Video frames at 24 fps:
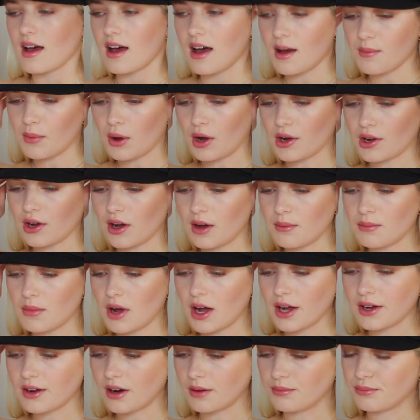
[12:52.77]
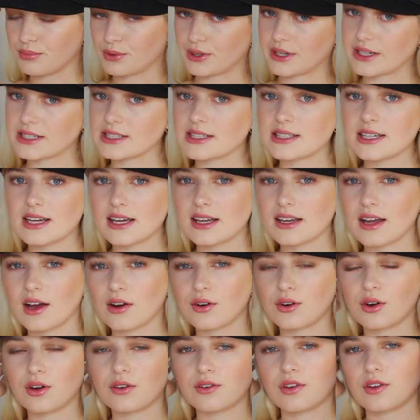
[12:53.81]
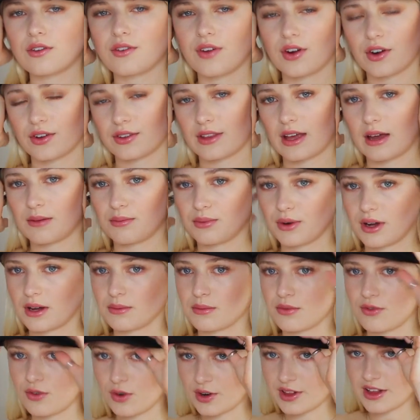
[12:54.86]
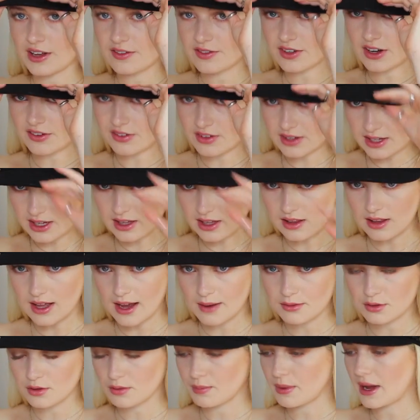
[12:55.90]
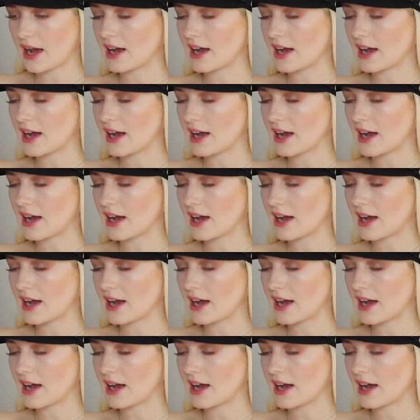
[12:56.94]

Um, I got mine on Brixton. I don't know if you've heard that brand before. They've definitely collabed with